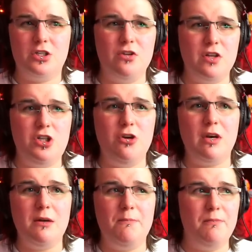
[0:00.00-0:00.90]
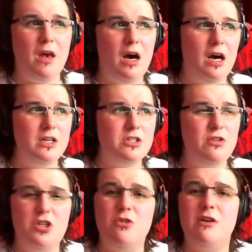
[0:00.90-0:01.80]
so that you can uh,
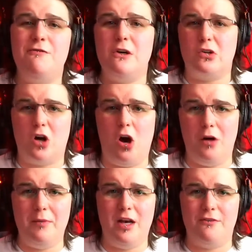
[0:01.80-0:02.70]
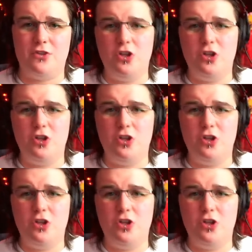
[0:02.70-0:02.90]
so that you can feel calm enough